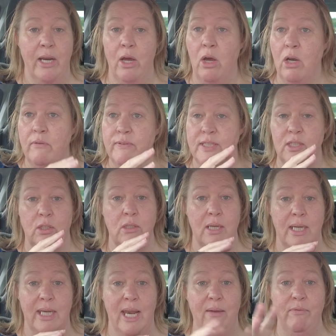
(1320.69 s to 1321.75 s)
and all of a sudden
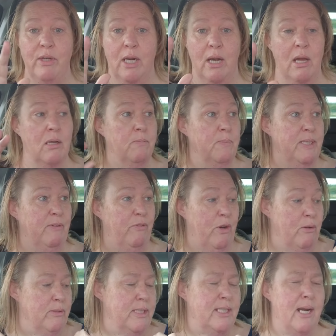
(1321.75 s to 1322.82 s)
at 11 o'clock my
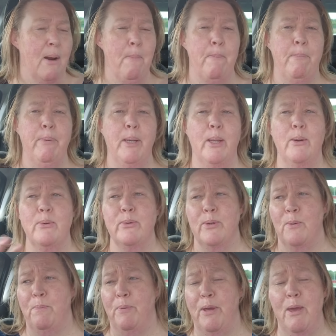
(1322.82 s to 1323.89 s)
phone started blowing
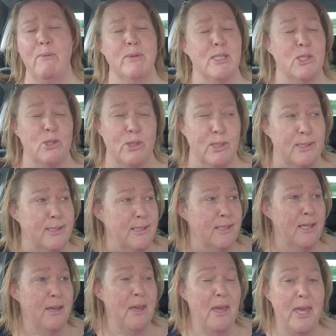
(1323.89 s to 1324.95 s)
up it was just
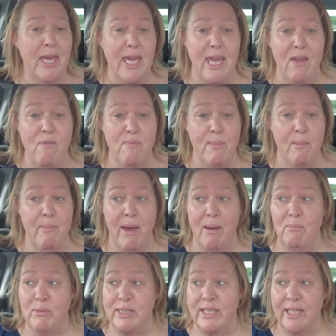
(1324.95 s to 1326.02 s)
even my
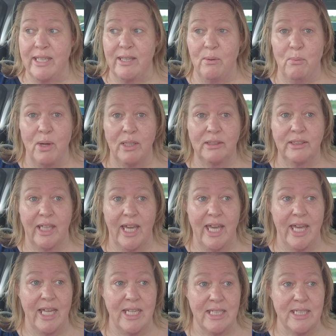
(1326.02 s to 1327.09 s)
mum was like what the
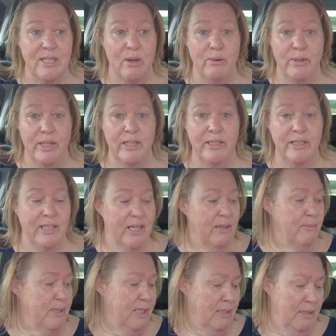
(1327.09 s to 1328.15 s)
hell is going on and I
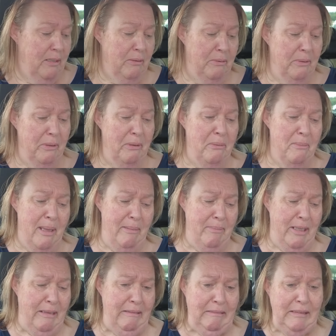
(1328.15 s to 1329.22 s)
was like I don't know
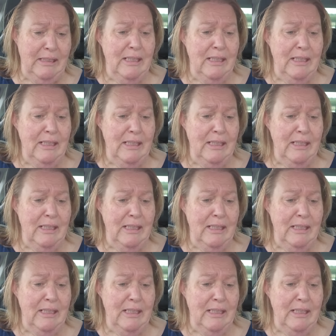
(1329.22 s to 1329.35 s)
mammy